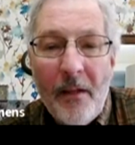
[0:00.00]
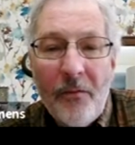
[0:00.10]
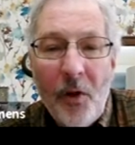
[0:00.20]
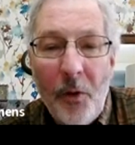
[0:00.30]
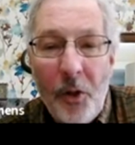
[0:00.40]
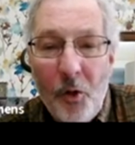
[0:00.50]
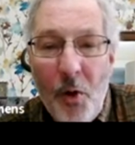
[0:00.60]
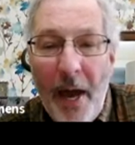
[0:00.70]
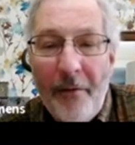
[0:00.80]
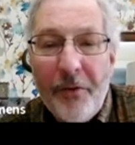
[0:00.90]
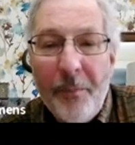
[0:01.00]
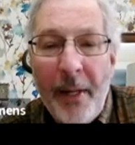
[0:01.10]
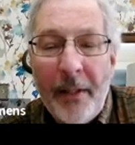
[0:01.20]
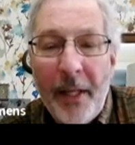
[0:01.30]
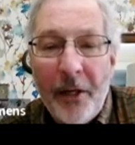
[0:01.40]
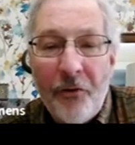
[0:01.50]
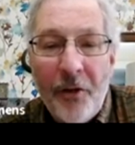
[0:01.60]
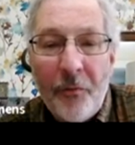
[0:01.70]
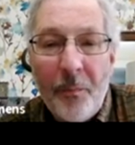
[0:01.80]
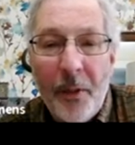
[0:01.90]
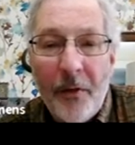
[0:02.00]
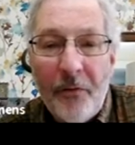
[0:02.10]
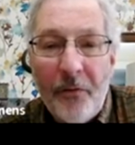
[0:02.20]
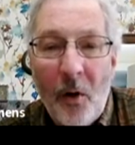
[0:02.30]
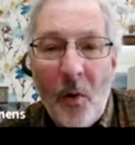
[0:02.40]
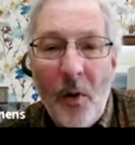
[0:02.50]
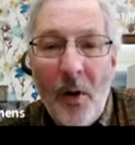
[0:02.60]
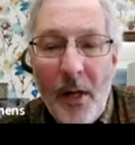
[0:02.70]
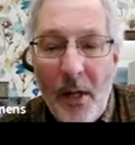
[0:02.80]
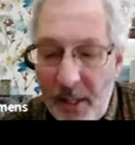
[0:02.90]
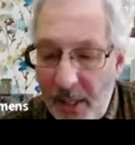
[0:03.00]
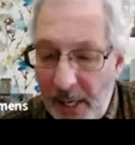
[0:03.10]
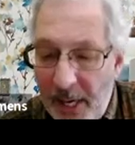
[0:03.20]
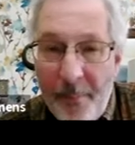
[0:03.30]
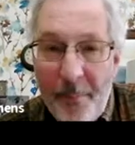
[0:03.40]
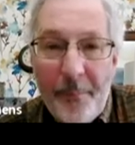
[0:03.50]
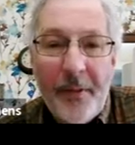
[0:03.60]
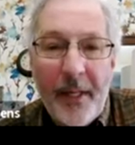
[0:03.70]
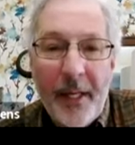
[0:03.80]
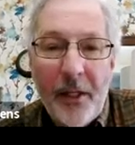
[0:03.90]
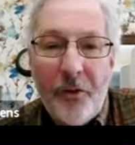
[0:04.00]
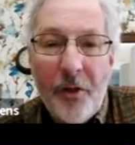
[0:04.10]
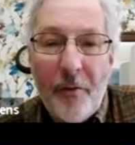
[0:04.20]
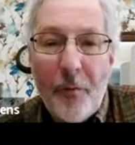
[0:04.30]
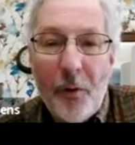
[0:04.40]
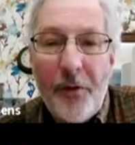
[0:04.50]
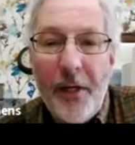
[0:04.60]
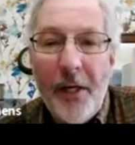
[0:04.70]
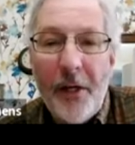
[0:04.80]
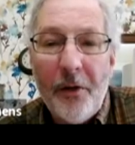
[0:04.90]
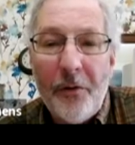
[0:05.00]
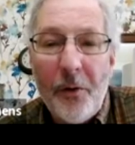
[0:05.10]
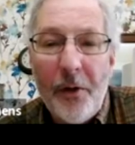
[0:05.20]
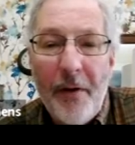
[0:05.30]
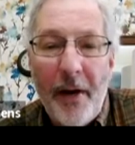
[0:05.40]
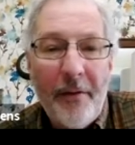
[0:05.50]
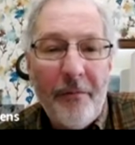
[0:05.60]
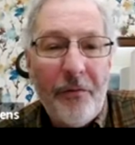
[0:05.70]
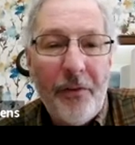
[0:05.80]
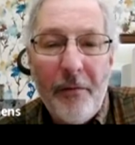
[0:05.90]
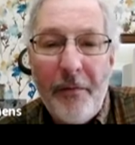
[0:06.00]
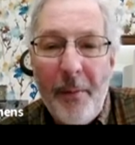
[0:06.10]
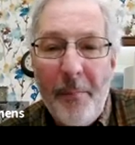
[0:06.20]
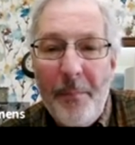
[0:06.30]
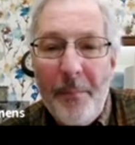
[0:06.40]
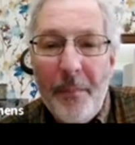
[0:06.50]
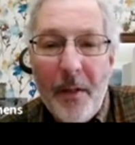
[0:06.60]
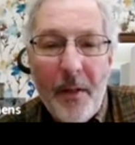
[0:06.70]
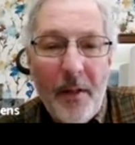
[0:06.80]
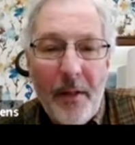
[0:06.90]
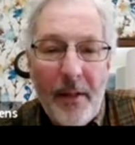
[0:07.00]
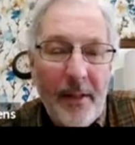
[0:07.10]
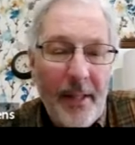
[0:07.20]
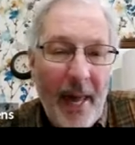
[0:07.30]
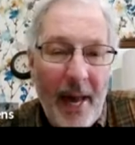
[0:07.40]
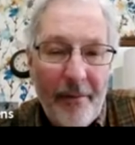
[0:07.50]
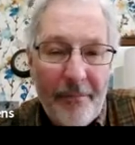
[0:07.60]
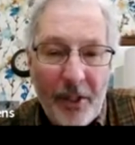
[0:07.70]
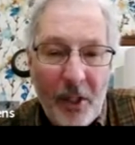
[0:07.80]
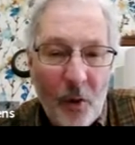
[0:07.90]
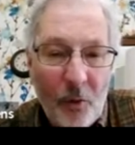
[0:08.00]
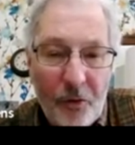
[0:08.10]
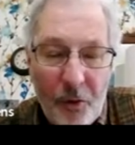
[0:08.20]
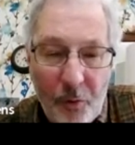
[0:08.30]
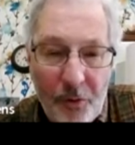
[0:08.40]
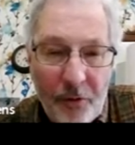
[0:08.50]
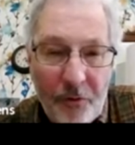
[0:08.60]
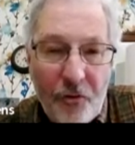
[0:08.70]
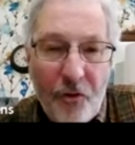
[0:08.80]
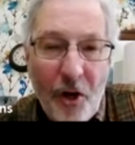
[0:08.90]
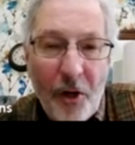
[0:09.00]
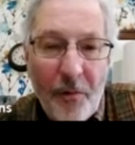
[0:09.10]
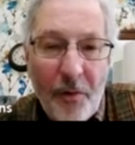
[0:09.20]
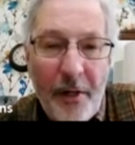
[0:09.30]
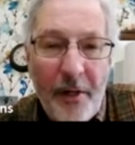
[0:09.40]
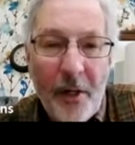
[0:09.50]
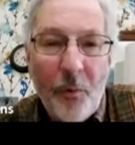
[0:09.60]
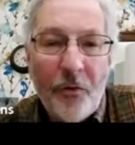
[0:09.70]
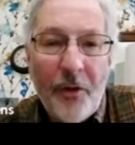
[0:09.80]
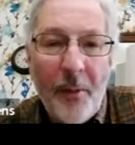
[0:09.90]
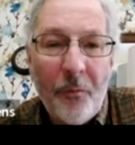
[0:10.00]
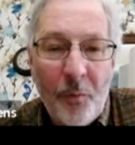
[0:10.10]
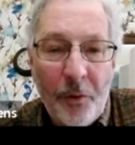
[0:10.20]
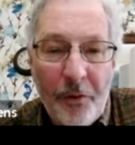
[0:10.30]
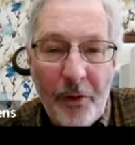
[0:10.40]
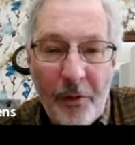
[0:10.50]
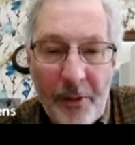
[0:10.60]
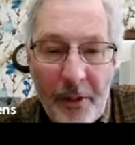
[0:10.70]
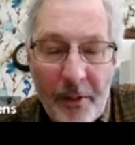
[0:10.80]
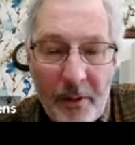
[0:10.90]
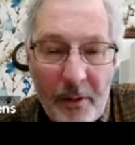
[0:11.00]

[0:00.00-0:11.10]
So we do have to make that adjustment. So to get it to 1435 CFM, you have to go to this chart right here, which comes with the unit.